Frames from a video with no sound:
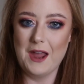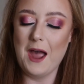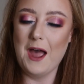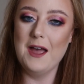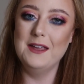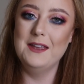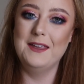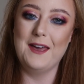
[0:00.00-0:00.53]

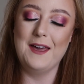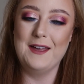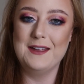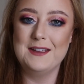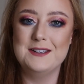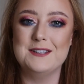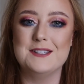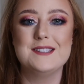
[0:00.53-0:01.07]
Hi
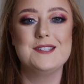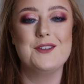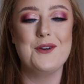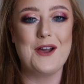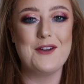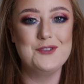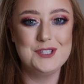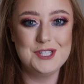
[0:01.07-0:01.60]
again.
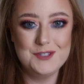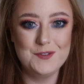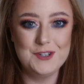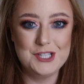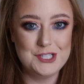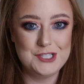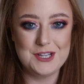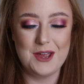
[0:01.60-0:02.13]
So I've just
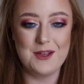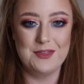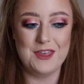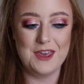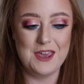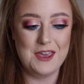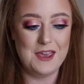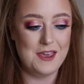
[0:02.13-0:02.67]
finished
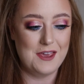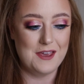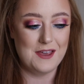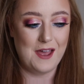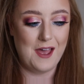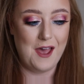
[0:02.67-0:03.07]
the